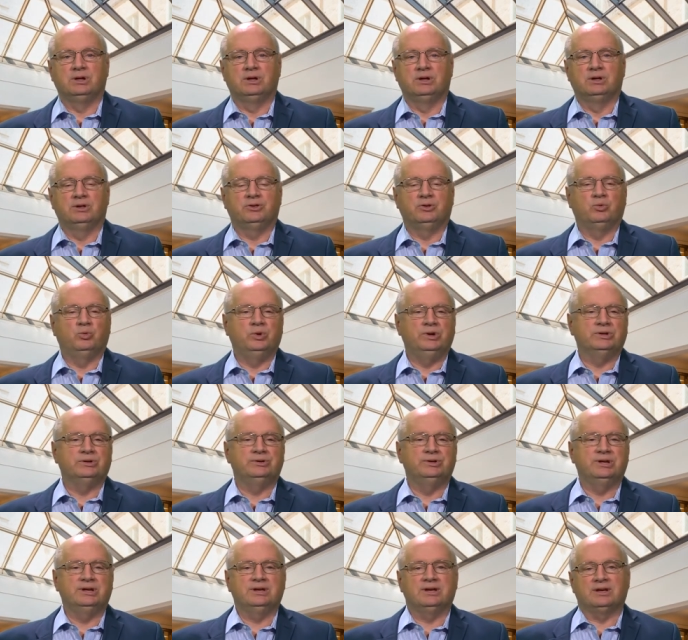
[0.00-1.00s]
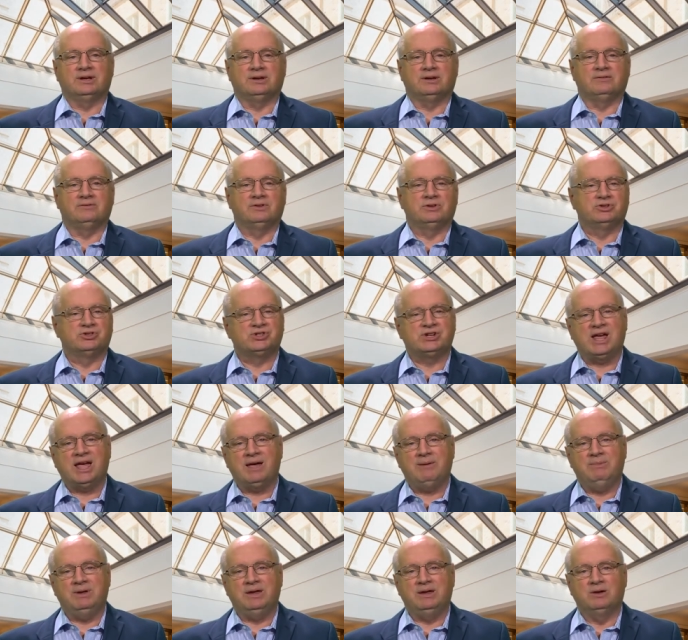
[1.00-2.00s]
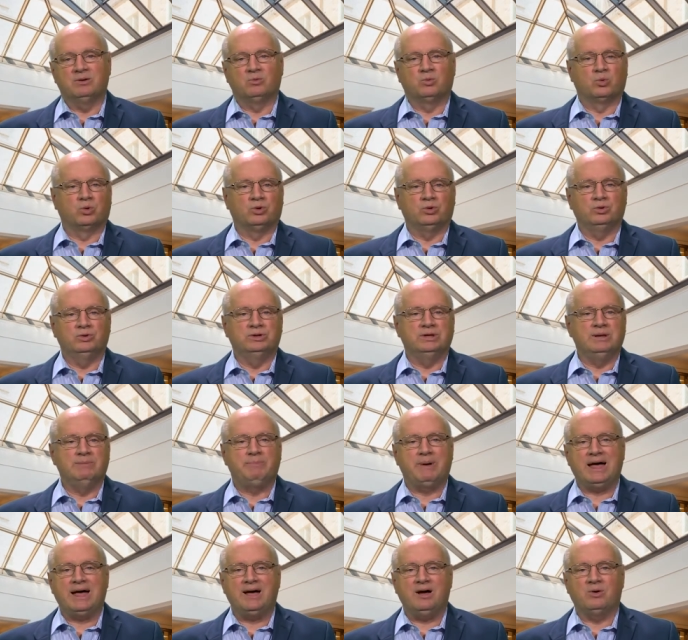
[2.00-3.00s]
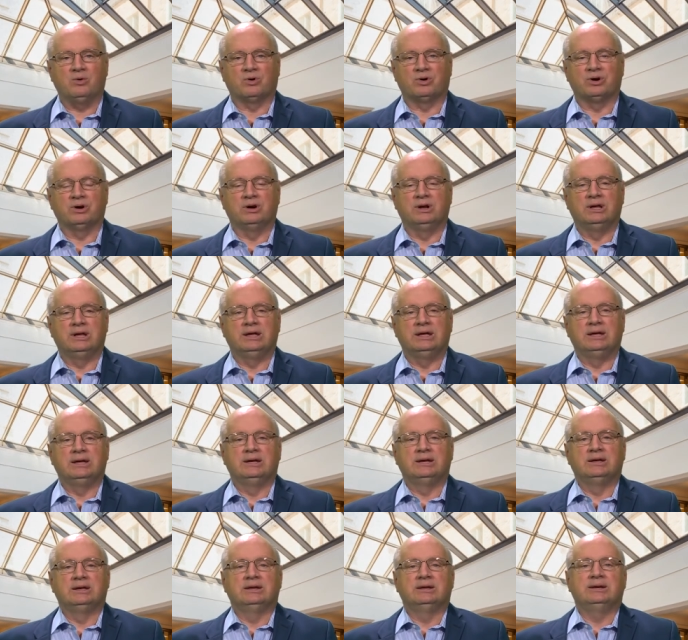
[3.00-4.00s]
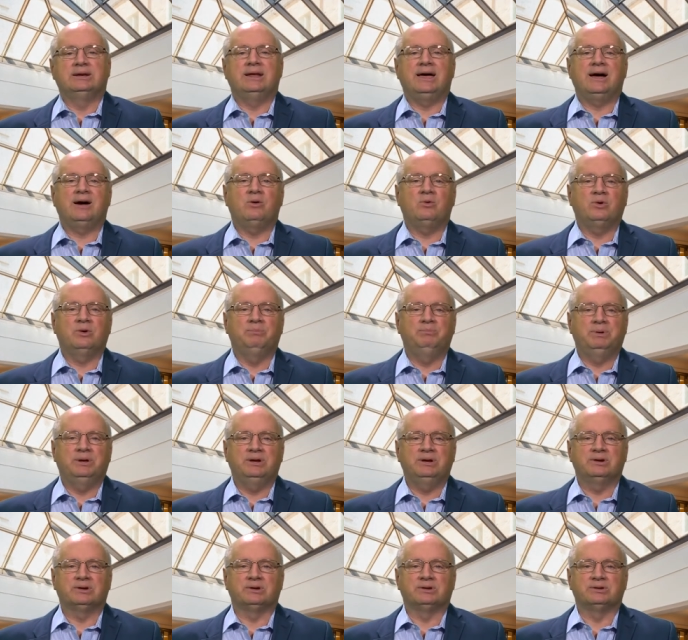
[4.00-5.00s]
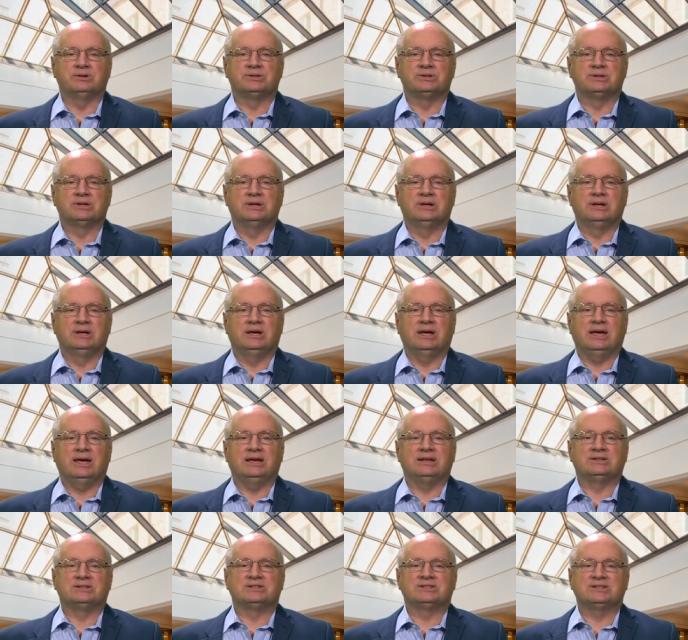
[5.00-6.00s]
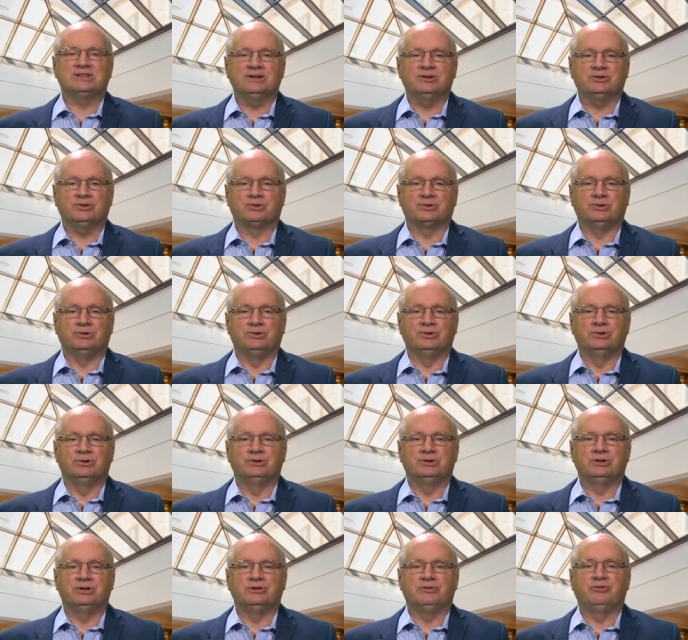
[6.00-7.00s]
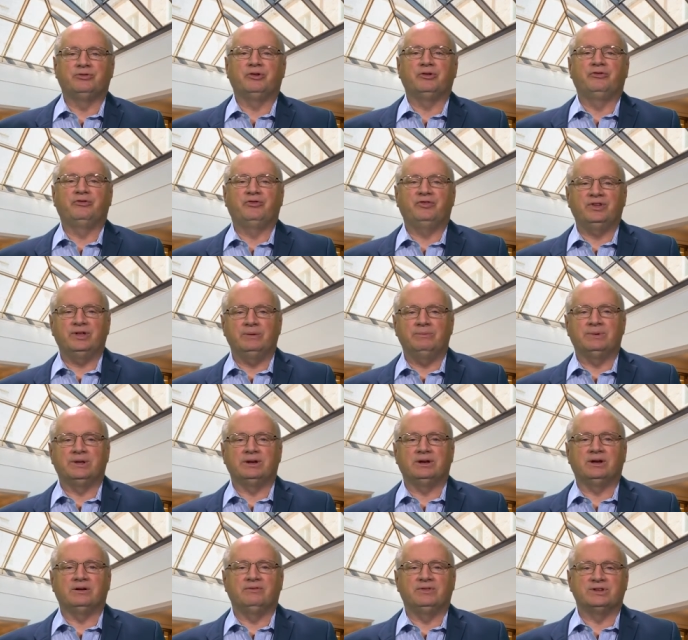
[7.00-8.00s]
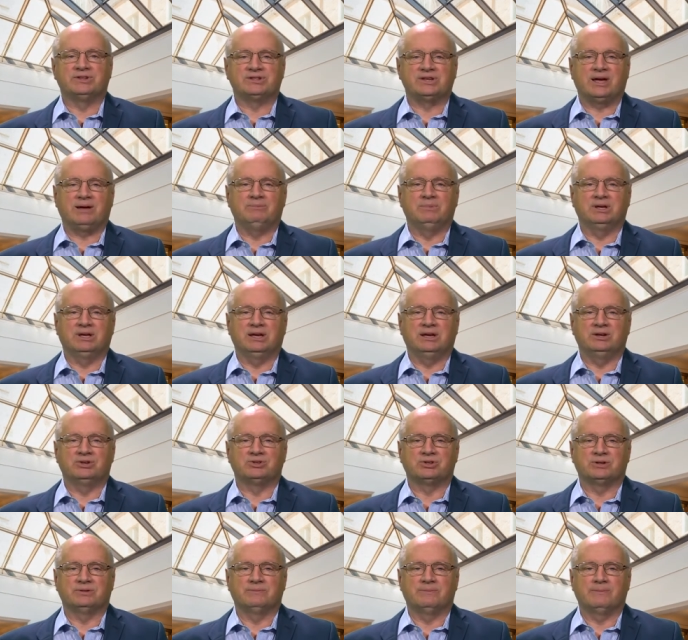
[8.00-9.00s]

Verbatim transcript: The wielding of shabby worldly power now appears as central to the fulfillment of this obligation.